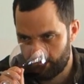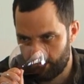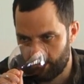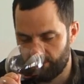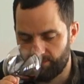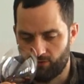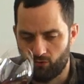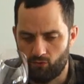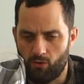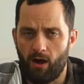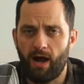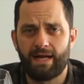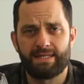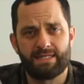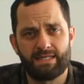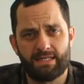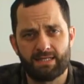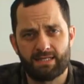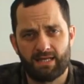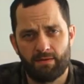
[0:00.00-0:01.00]
The
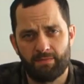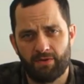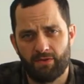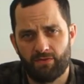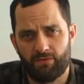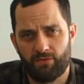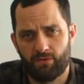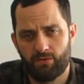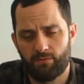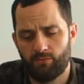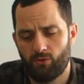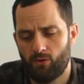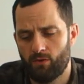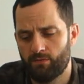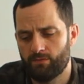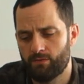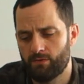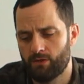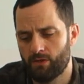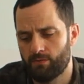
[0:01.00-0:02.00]
variety is coming through
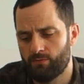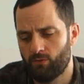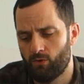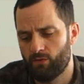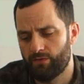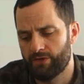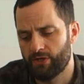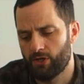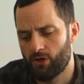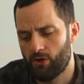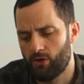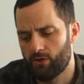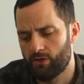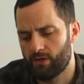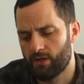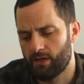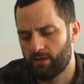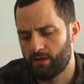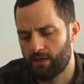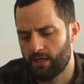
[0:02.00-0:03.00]
more, you know, more than the
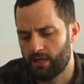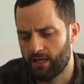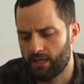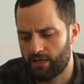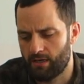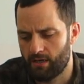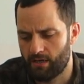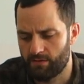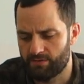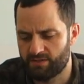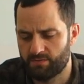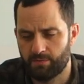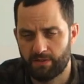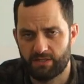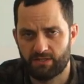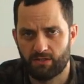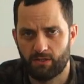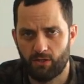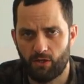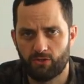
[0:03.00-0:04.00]
oak, and, and that kind of
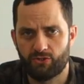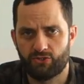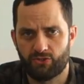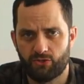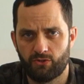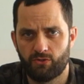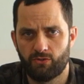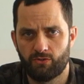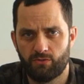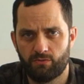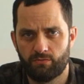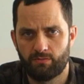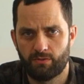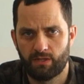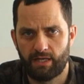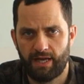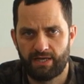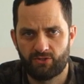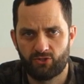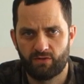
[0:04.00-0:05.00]
speaks a lot to
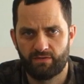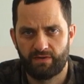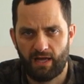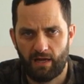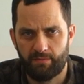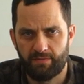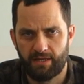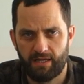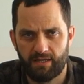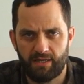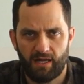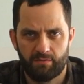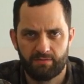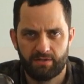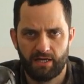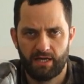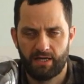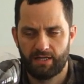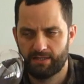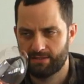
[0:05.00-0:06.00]
the nature of Cabernet.
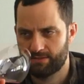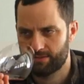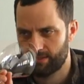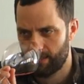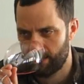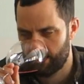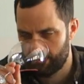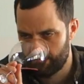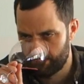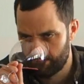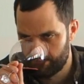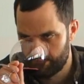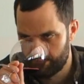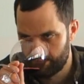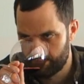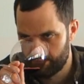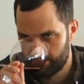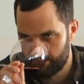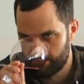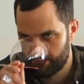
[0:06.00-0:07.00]
Cabernet is uh,
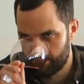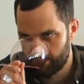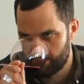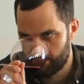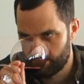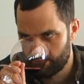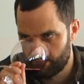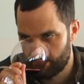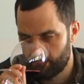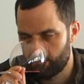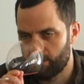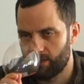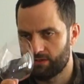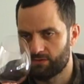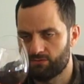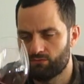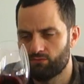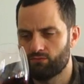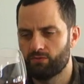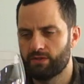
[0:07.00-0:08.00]

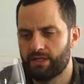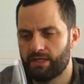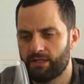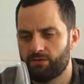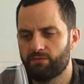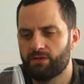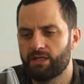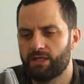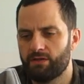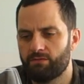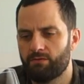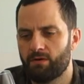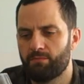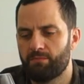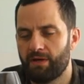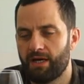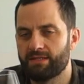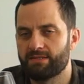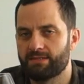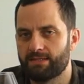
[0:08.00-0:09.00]
is really, really
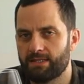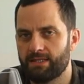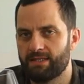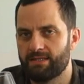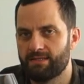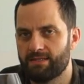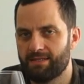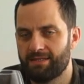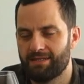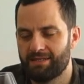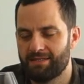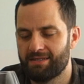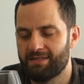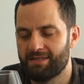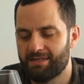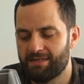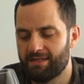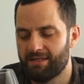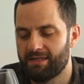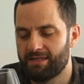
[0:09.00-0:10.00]
robust in,
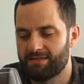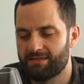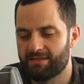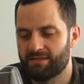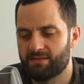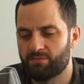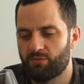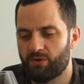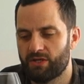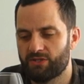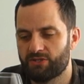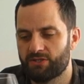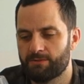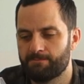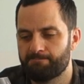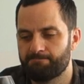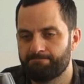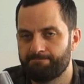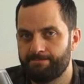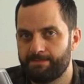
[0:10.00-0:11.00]
in, in its
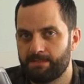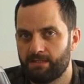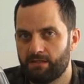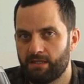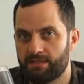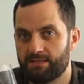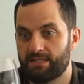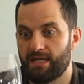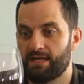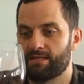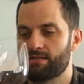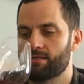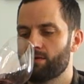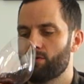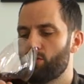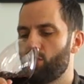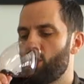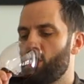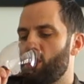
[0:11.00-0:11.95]
expression. Let's taste.